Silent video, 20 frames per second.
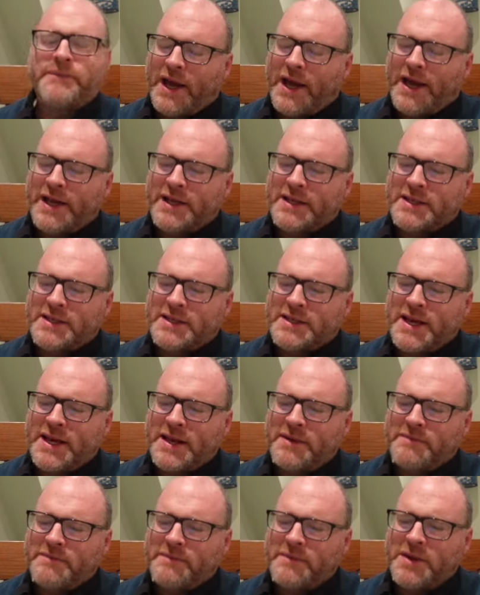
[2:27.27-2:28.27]
And
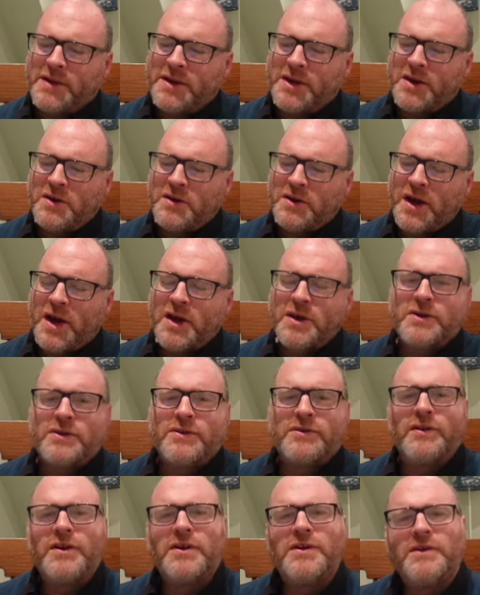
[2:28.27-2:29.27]
you go
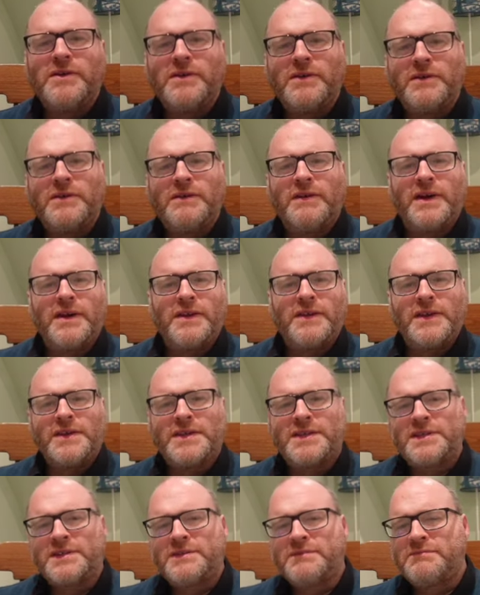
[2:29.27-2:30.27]
through
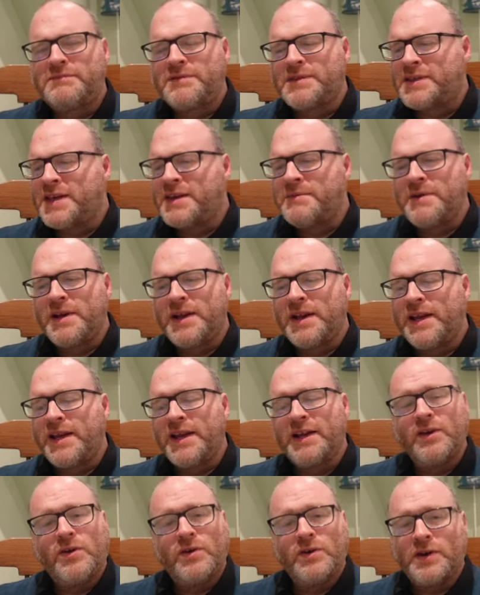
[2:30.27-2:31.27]
this
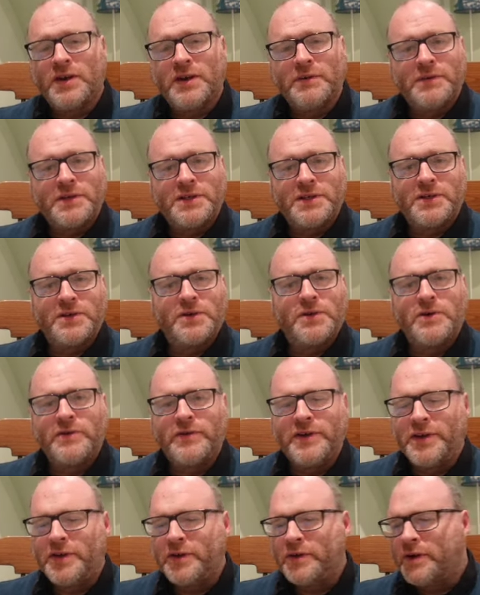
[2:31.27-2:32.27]
seemingly innocuous
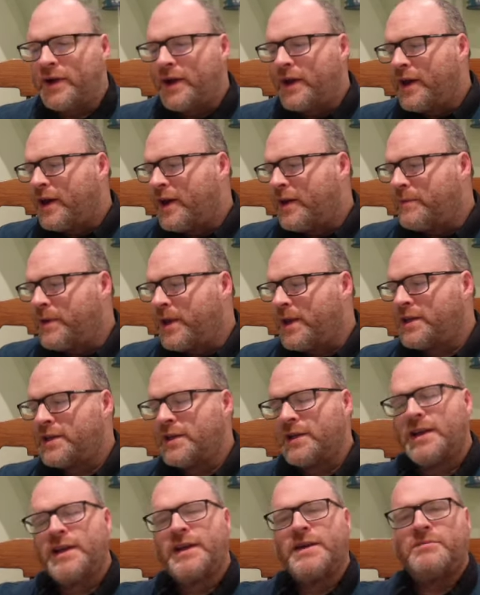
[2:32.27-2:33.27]
door, and you're
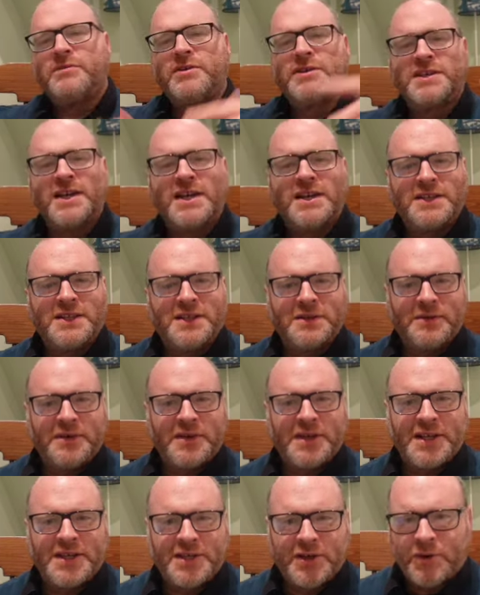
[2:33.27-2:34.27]
immediately presented
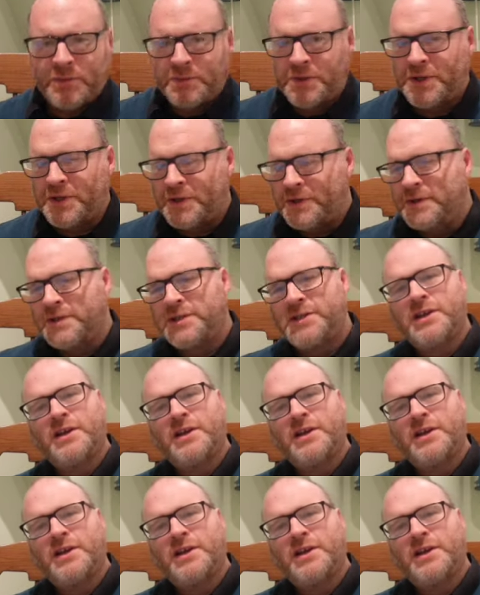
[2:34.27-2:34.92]
with these options.